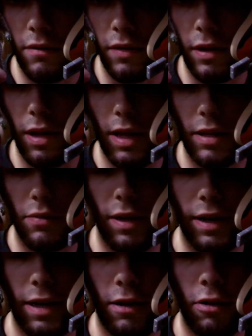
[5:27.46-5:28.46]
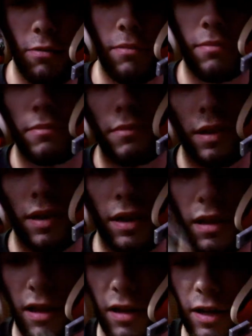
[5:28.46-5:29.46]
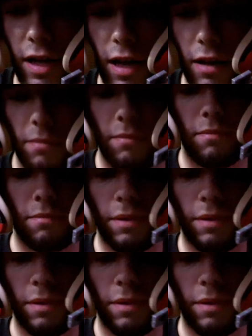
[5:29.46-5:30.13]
Realized when I got home, oh hell, I already got them,